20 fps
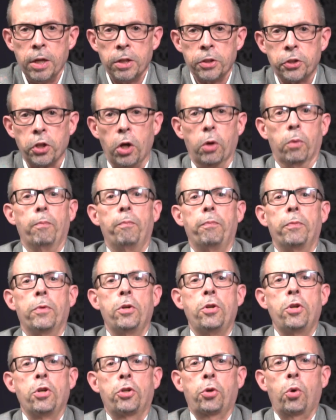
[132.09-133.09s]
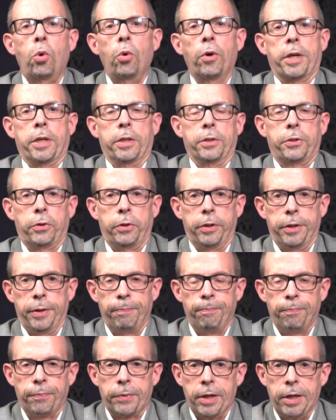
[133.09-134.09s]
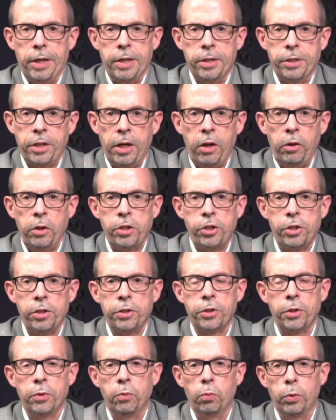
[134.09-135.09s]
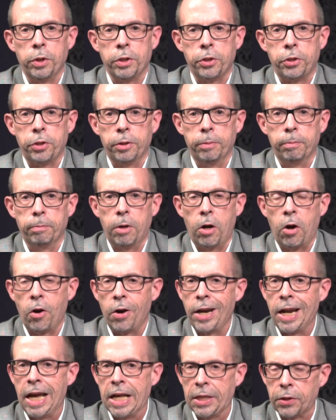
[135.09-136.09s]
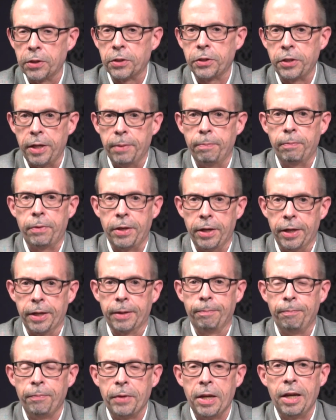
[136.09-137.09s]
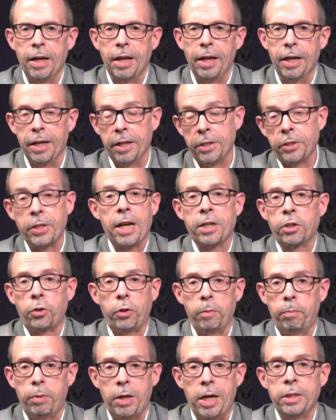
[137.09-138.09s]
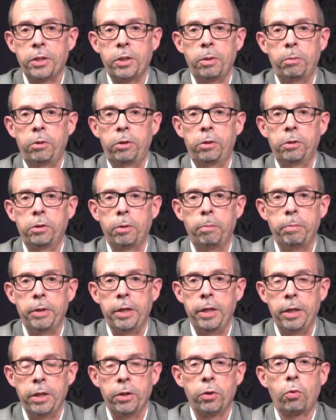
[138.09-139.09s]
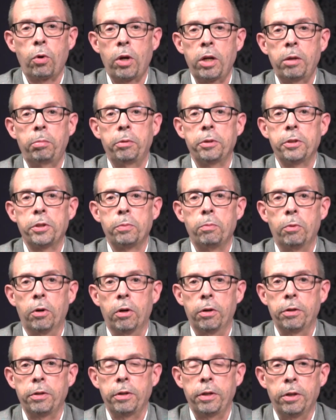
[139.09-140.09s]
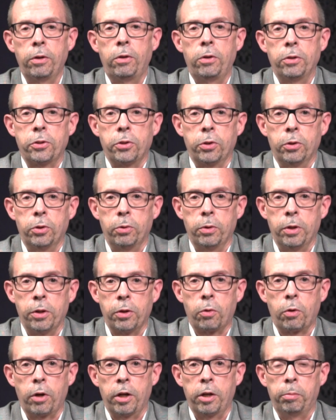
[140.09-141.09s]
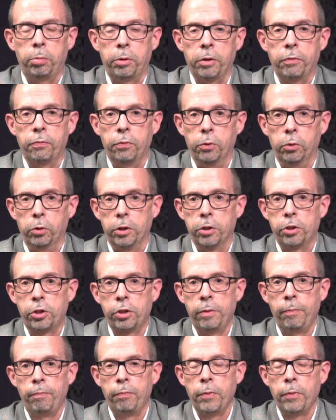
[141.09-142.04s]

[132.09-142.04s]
So, notoriously, intelligence and wisdom are not the same thing. It is actually possible to be incredibly smart and also incredibly foolish.